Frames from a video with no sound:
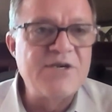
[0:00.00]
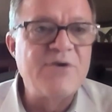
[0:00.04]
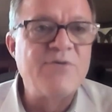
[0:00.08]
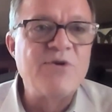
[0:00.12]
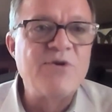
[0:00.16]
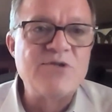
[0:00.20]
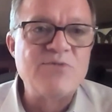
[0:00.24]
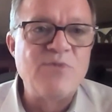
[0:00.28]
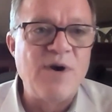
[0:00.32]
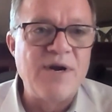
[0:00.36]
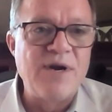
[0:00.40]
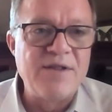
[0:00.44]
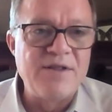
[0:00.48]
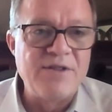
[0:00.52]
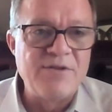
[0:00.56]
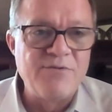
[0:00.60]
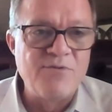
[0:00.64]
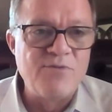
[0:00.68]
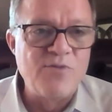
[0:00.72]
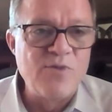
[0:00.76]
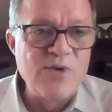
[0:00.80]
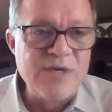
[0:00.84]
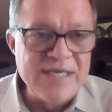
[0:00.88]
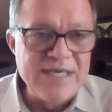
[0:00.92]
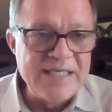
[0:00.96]
It was one of the
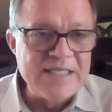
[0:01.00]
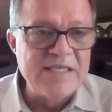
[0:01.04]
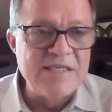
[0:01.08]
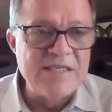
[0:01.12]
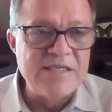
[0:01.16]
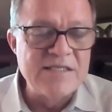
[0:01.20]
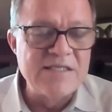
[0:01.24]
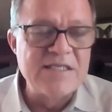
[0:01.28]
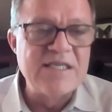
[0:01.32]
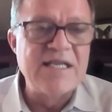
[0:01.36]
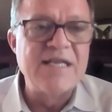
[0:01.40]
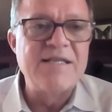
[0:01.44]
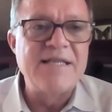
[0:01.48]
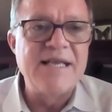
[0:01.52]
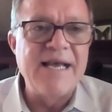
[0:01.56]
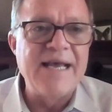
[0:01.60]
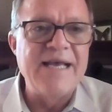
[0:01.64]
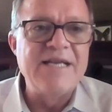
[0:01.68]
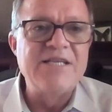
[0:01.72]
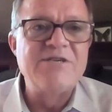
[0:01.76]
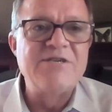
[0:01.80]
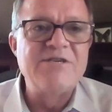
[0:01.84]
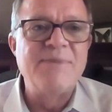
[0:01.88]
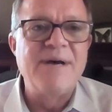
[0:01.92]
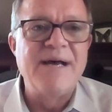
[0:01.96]
reasons that
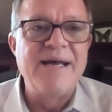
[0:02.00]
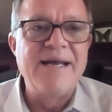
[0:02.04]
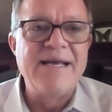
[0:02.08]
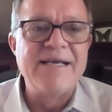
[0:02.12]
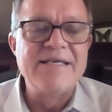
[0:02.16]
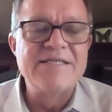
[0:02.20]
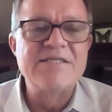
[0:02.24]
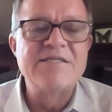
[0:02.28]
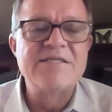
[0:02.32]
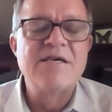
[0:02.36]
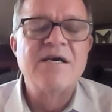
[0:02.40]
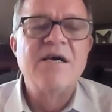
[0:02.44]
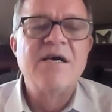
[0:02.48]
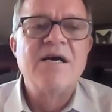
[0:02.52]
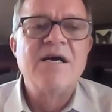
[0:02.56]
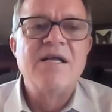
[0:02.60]
the HMIS